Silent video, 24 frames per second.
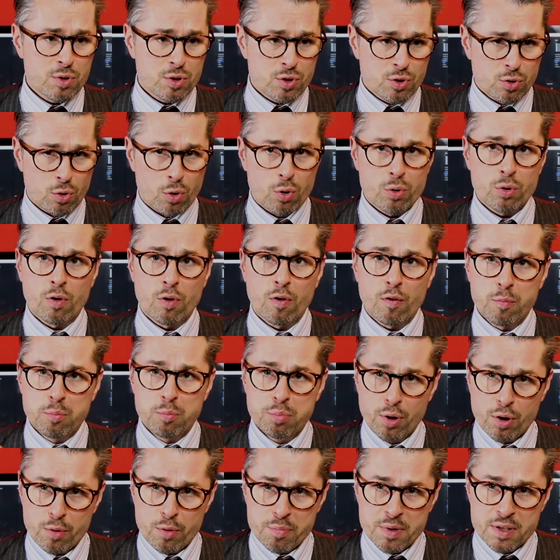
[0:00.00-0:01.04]
sort of
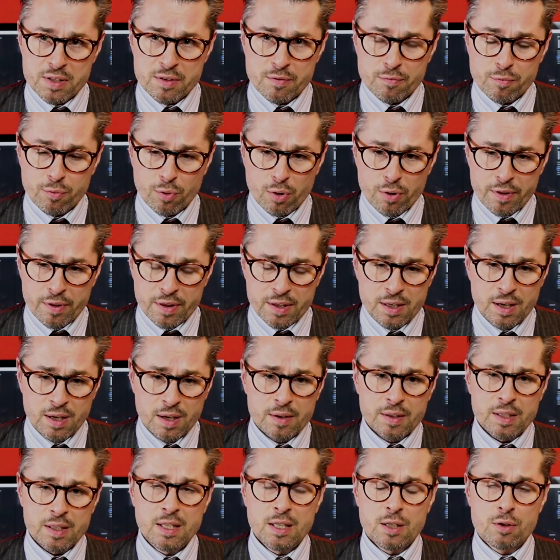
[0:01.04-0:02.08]
purpose for the
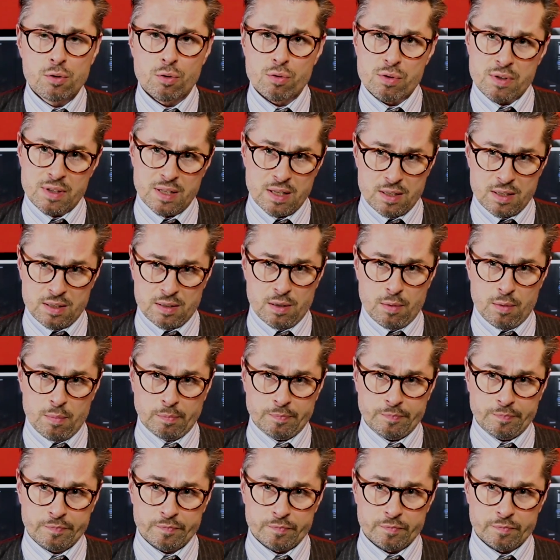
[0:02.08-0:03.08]
ecosystem.